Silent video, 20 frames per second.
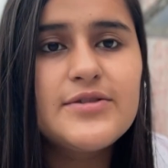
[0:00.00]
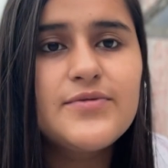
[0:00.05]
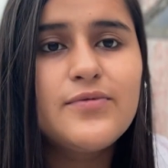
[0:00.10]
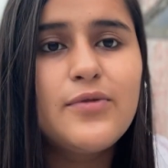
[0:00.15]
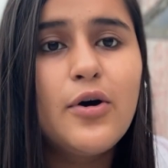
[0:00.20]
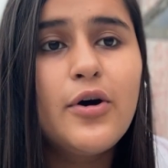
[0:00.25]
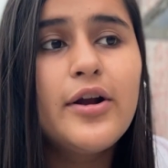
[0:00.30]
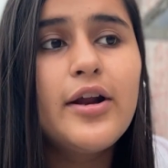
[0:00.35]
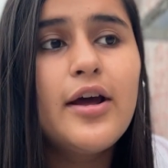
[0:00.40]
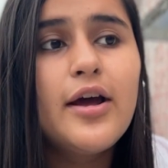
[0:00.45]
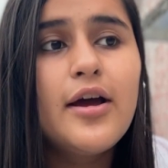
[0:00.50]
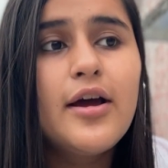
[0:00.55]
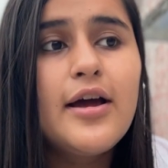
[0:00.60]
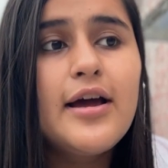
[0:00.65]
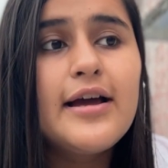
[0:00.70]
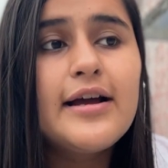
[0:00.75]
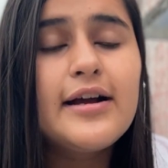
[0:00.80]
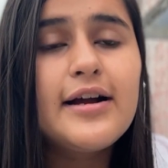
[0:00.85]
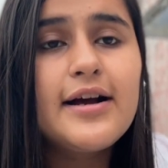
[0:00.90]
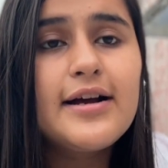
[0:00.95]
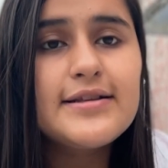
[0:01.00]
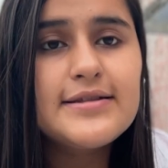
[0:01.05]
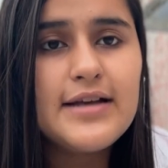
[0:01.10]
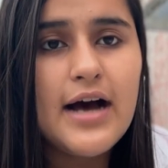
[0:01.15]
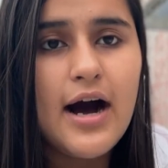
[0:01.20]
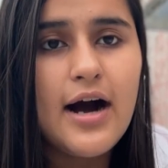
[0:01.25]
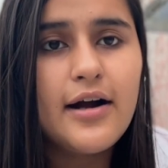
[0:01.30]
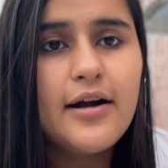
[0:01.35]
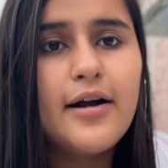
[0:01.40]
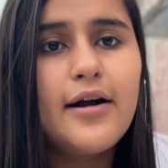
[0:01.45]
for
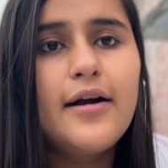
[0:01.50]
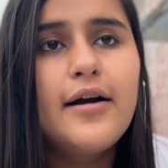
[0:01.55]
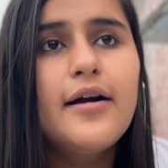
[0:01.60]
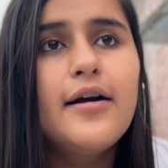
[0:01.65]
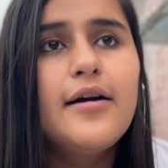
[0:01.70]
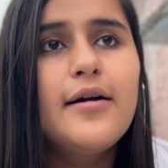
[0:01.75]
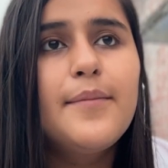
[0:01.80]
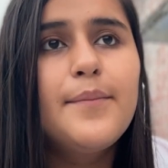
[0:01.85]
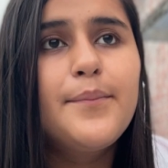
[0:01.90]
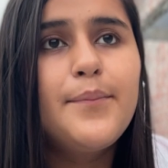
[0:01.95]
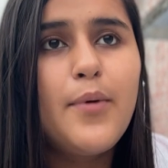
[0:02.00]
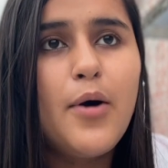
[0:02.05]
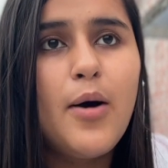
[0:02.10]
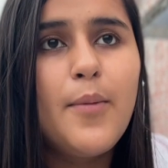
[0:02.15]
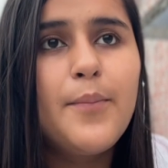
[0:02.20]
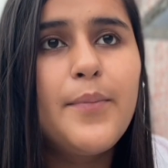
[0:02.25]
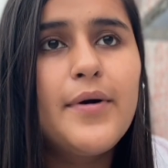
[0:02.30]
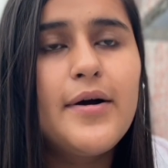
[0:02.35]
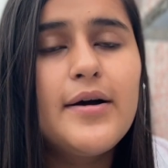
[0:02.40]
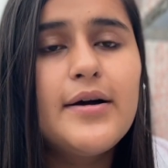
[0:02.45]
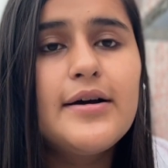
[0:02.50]
Kazakh pop.